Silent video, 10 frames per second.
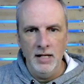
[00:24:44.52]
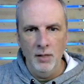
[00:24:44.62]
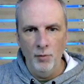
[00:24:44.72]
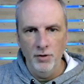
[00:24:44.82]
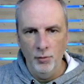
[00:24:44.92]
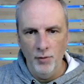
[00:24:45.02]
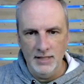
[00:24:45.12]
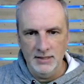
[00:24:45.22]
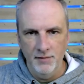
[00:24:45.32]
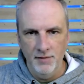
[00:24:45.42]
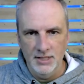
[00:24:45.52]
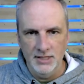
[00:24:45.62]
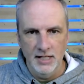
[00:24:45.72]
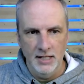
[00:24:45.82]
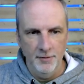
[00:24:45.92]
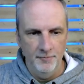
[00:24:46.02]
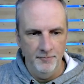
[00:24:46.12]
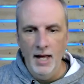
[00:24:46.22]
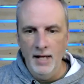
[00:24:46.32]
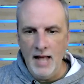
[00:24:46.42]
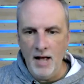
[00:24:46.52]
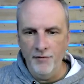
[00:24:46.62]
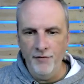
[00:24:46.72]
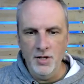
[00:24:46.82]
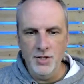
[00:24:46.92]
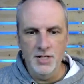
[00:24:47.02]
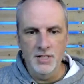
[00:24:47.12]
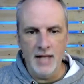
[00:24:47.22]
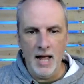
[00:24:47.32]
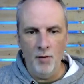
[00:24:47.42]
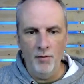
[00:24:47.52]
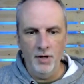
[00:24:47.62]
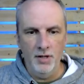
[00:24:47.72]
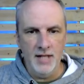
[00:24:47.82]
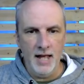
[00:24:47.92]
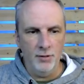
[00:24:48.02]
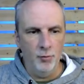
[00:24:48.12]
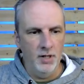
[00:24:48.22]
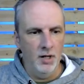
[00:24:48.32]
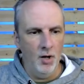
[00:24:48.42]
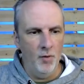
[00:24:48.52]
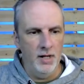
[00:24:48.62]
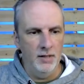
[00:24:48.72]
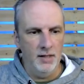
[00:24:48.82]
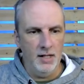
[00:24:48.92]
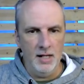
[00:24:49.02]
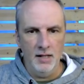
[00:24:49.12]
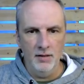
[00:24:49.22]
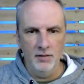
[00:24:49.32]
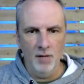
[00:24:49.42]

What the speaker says: in with the rest of the scene. And now to finish this out with our text, we can go into it,